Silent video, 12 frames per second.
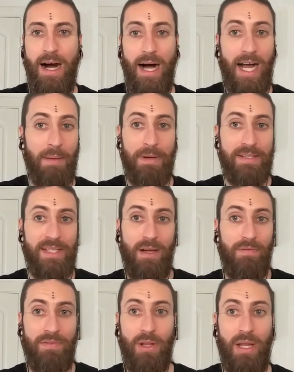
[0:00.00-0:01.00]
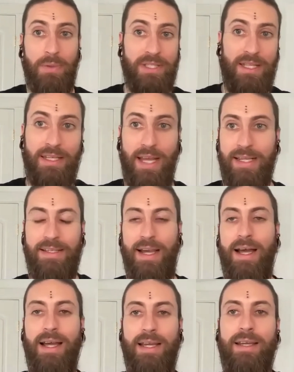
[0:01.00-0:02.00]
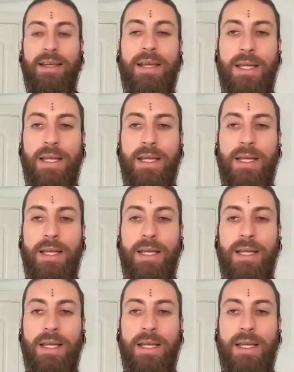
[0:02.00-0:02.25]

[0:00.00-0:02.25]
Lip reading: I myself thought I was a nice guy,